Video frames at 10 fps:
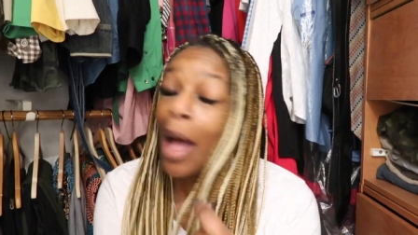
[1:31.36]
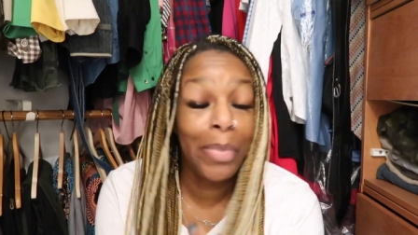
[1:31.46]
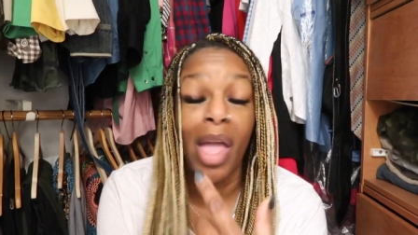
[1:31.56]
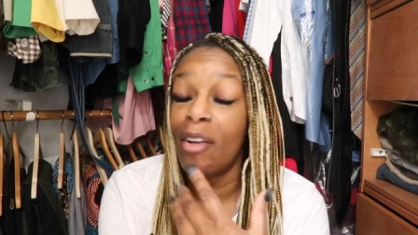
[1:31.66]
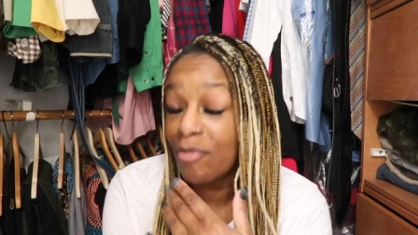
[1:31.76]

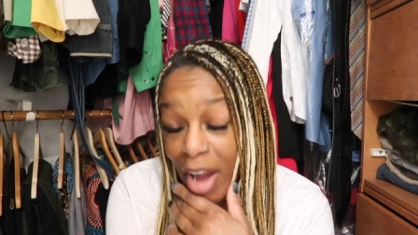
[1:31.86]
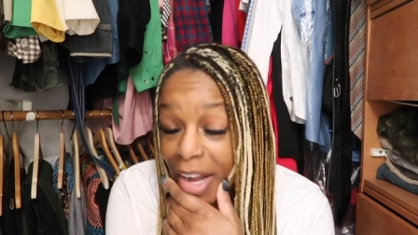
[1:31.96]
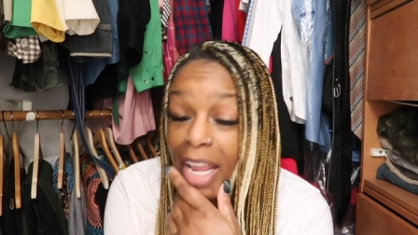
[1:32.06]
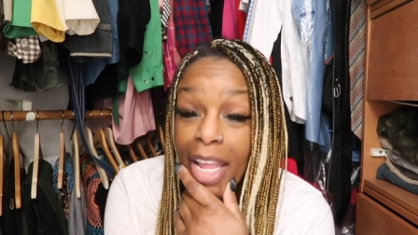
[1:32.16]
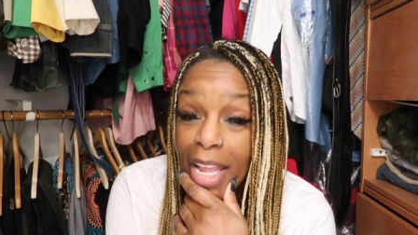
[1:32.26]
I'm not
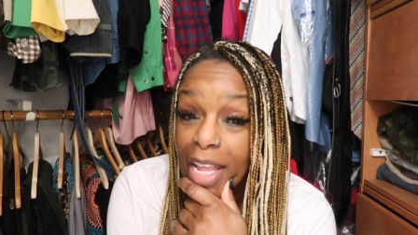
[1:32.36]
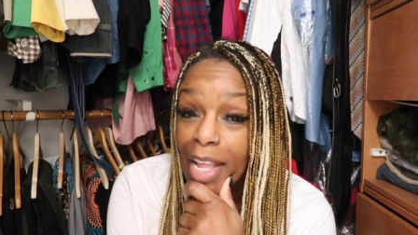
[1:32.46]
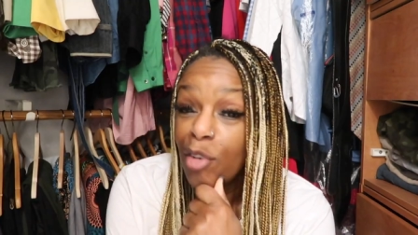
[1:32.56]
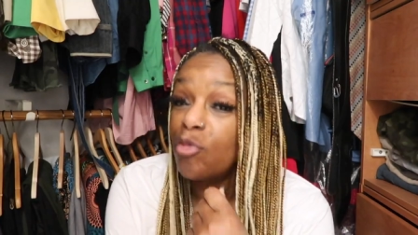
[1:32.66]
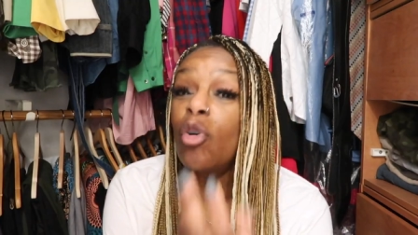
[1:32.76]
ready
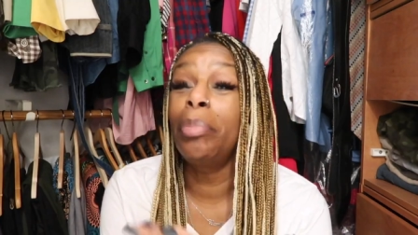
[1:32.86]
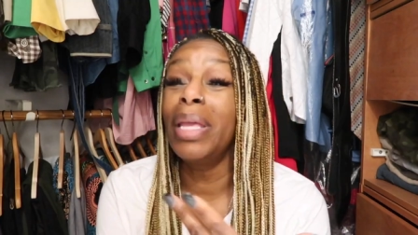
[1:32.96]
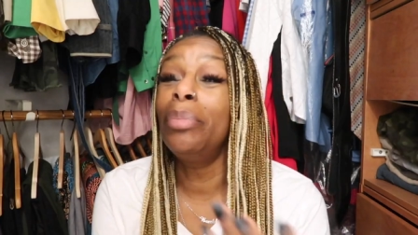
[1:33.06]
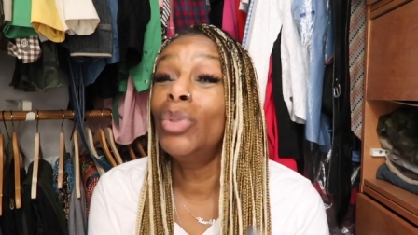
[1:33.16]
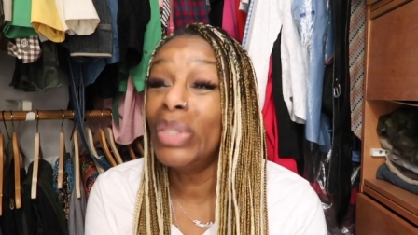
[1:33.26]

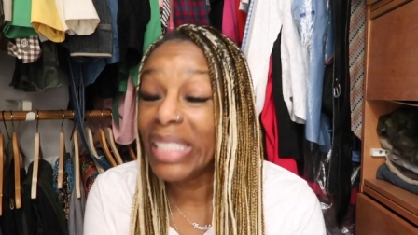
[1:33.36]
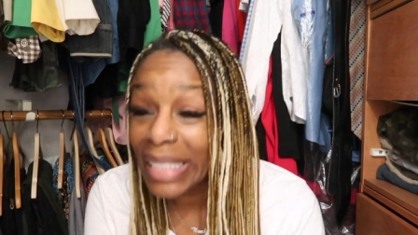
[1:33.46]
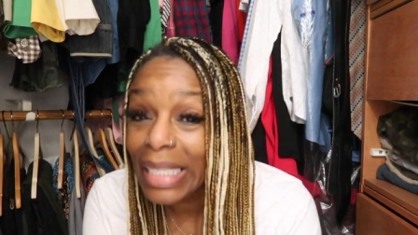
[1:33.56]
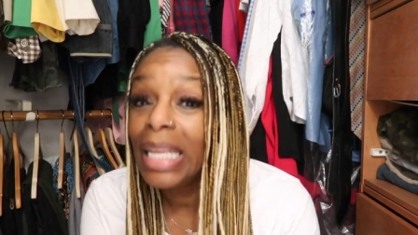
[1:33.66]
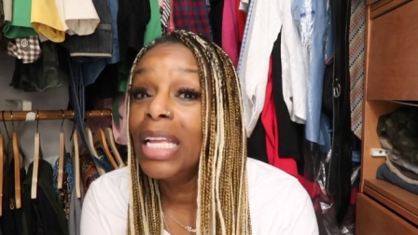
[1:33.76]
people to
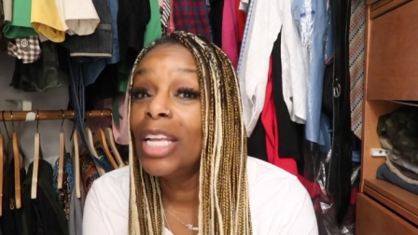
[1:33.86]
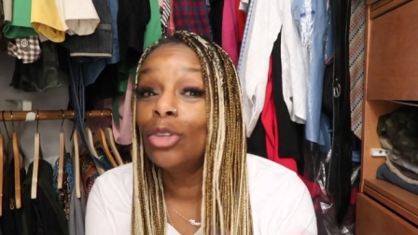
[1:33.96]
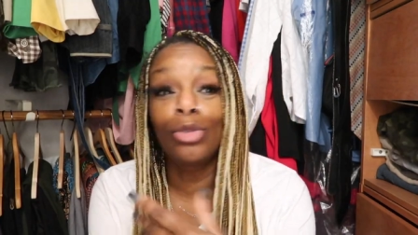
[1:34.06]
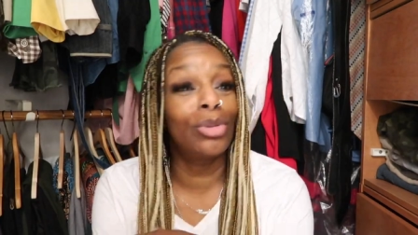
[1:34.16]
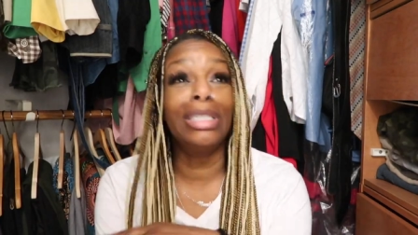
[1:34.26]
see.
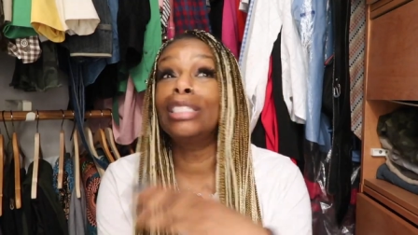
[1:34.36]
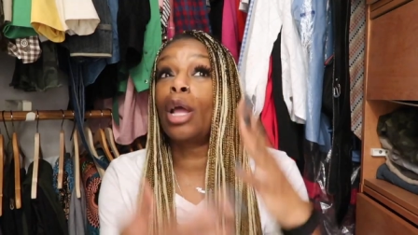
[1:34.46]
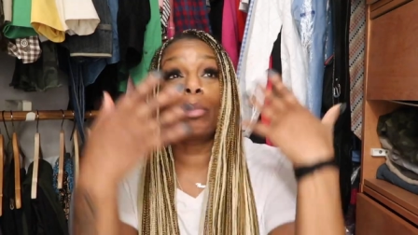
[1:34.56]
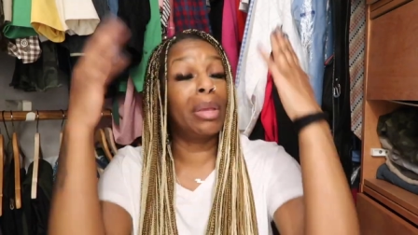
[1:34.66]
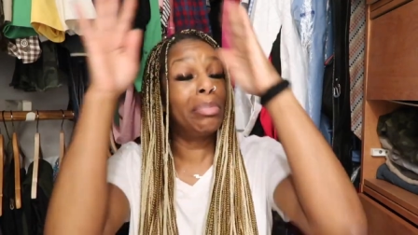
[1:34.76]
So this
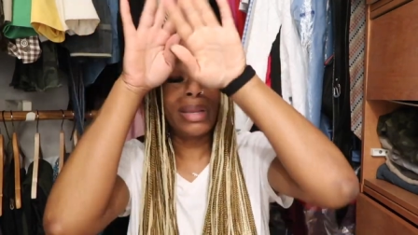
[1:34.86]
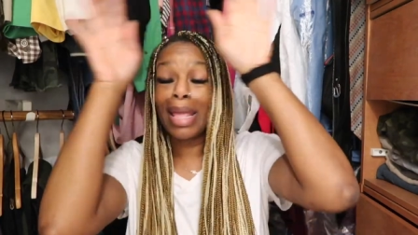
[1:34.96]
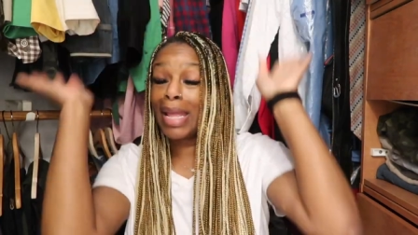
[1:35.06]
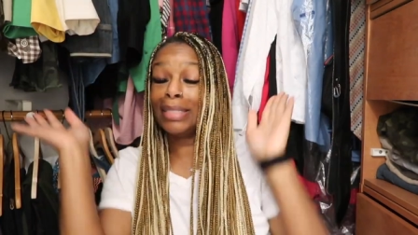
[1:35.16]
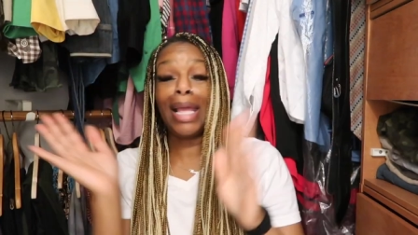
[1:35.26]
gonna be
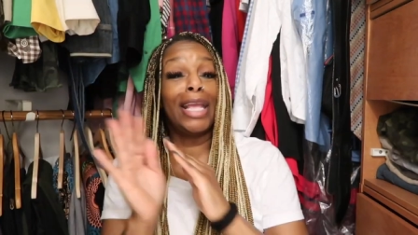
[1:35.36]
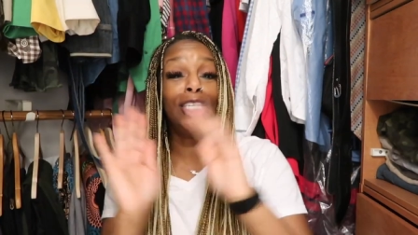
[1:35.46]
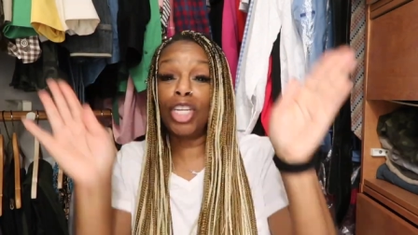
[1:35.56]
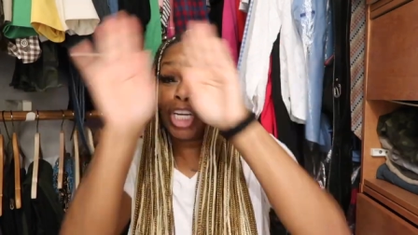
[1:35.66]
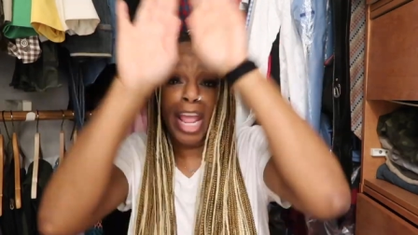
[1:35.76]

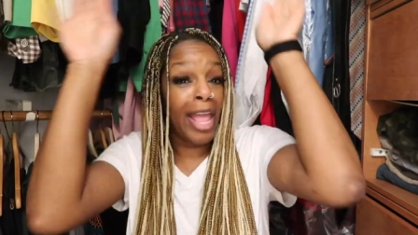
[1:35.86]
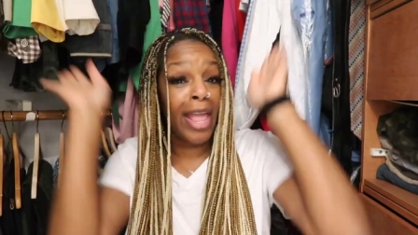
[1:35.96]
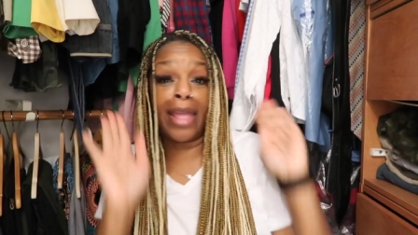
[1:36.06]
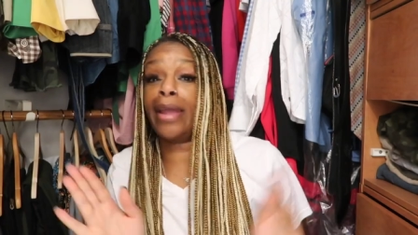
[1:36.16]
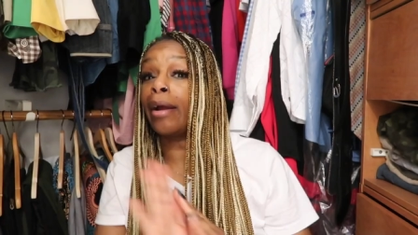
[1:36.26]
plantation
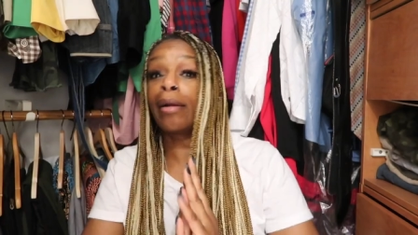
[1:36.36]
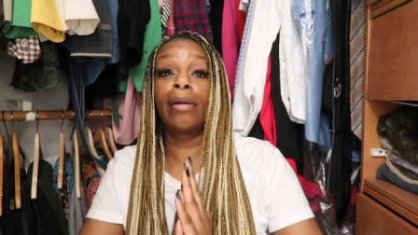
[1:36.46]
hair.